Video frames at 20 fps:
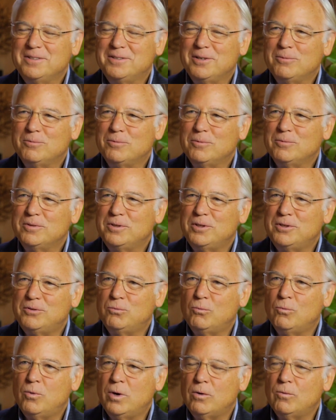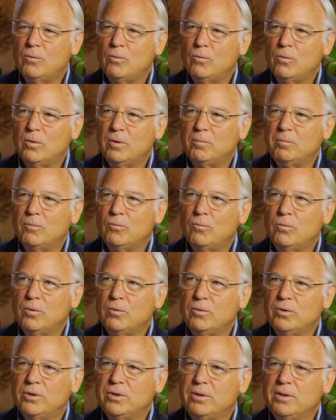So just what,
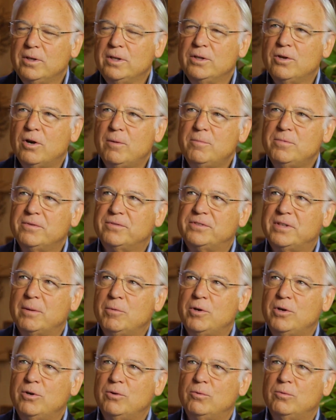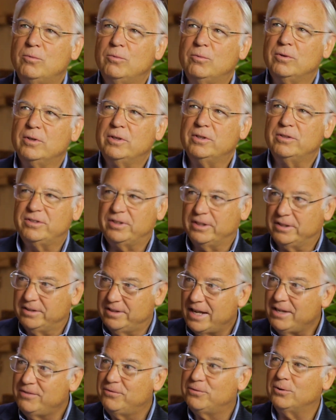in terms of someone who is
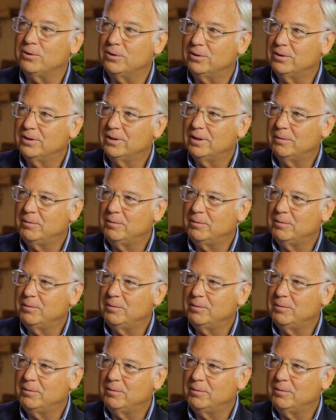successful,